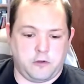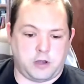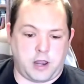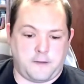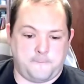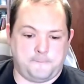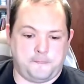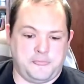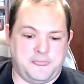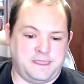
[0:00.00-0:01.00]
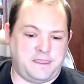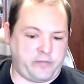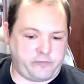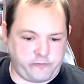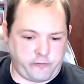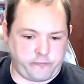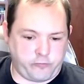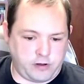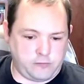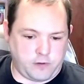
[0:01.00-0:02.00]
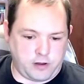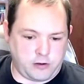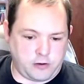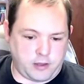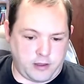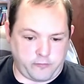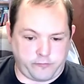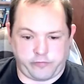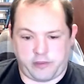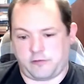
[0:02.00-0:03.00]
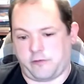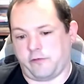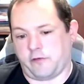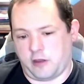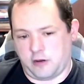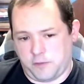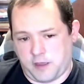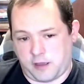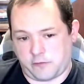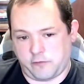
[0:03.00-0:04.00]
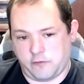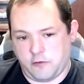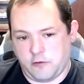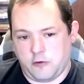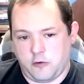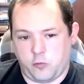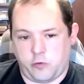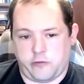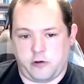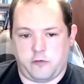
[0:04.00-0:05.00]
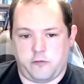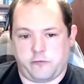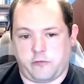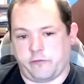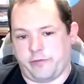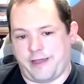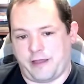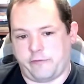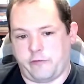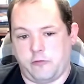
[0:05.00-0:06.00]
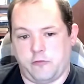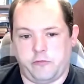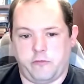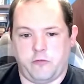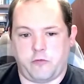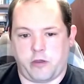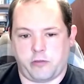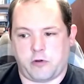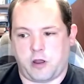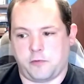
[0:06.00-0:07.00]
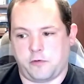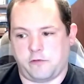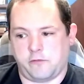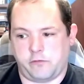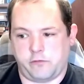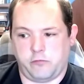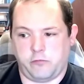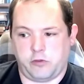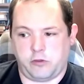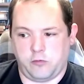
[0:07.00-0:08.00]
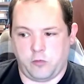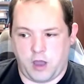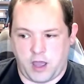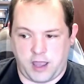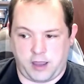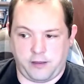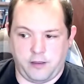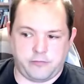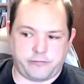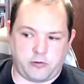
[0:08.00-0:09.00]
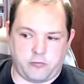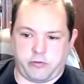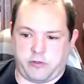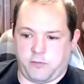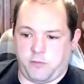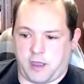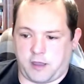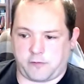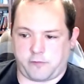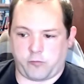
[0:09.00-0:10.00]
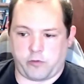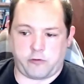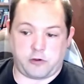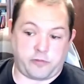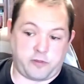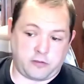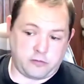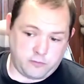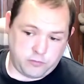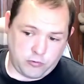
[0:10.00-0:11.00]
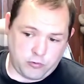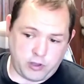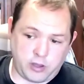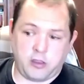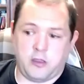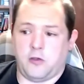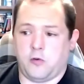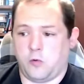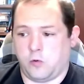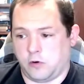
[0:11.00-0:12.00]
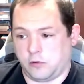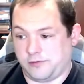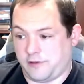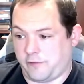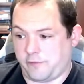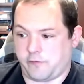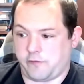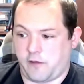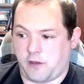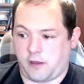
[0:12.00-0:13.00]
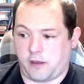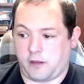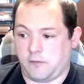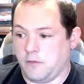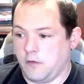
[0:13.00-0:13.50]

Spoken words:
Now, that's just read and write accounts. That does not impact whether a user is allowed to do other operations through the UI. That only impacts whether or not they can deploy or list, say,